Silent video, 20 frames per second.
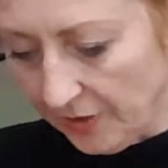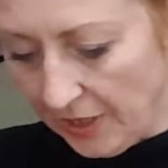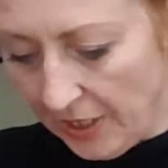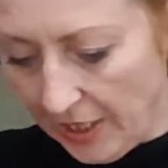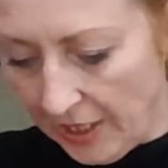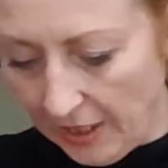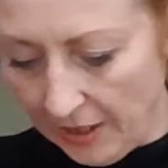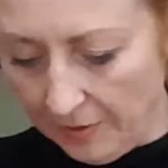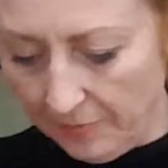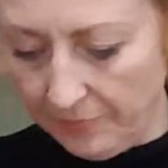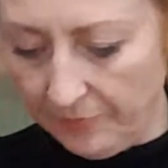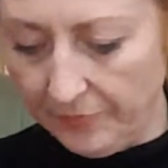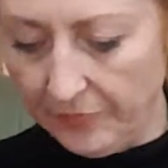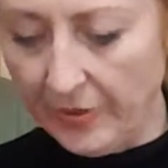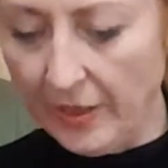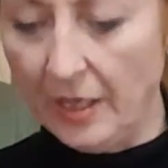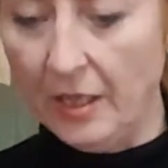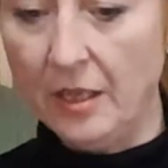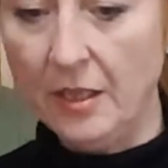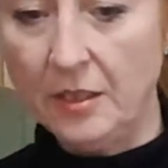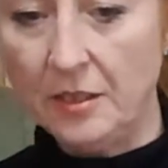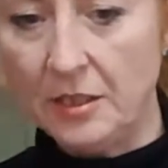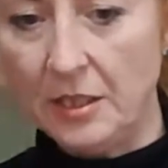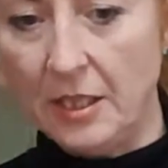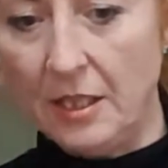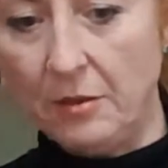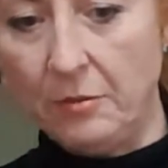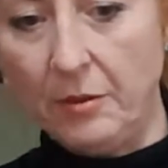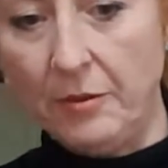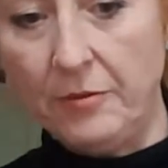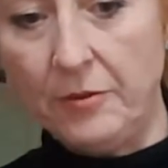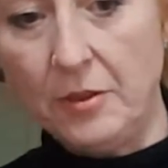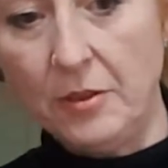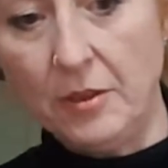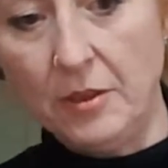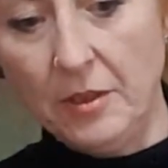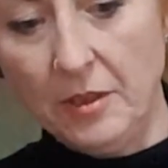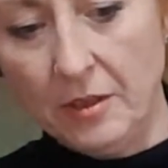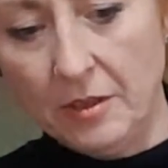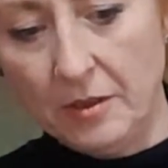Okay, so now we've
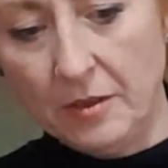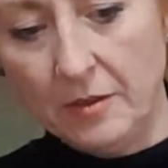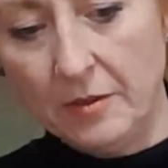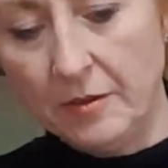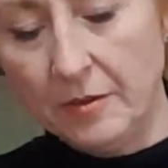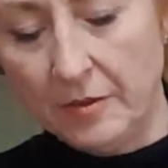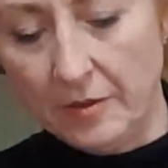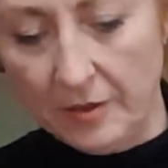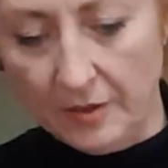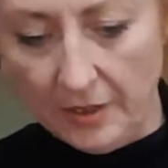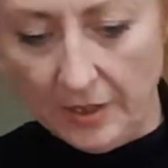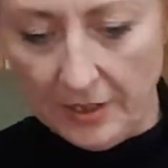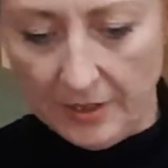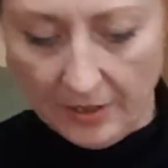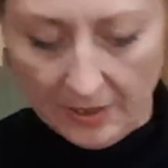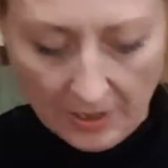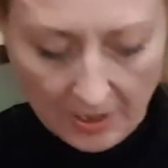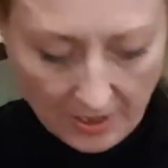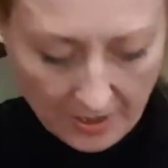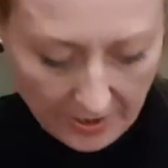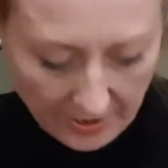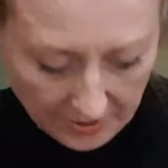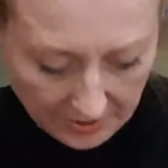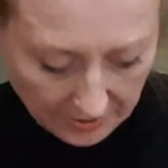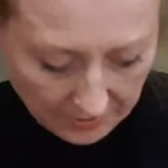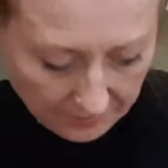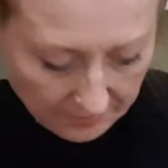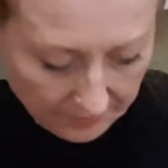done the side,